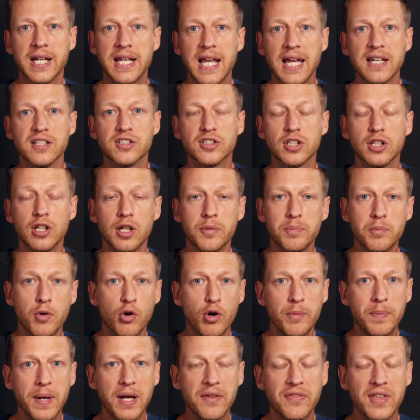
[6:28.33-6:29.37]
Again, to learn
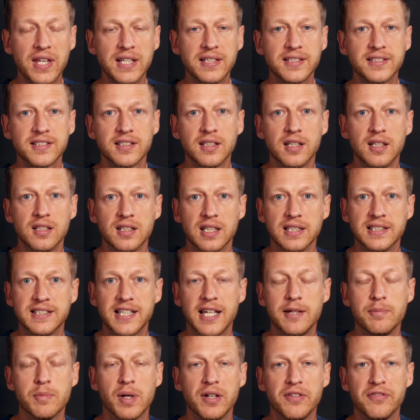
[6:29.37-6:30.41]
more about this, then
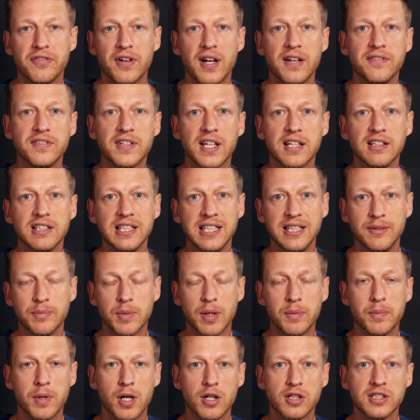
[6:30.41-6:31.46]
take my five day
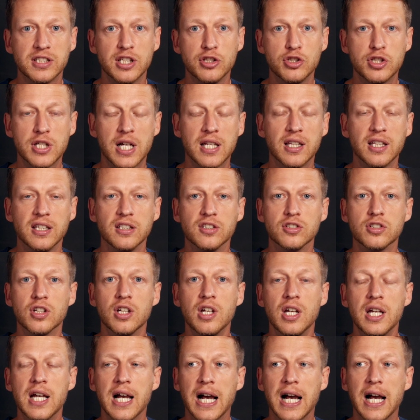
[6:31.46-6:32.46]
email marketing challenge